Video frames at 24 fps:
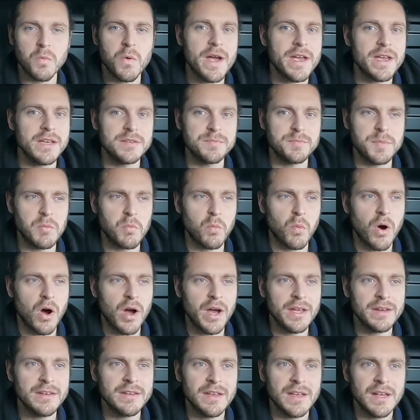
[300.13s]
the way it's been
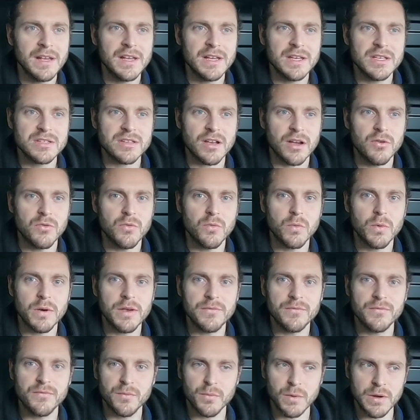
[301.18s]
wired. So
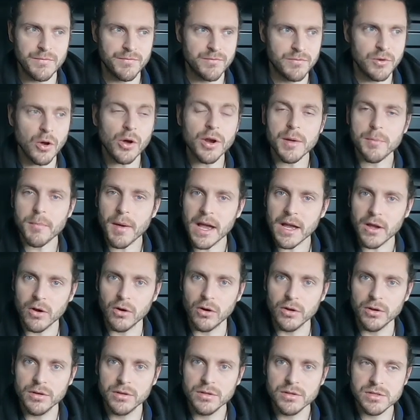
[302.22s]
we've got it back
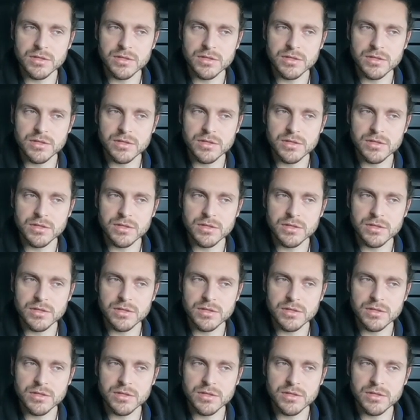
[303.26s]
on.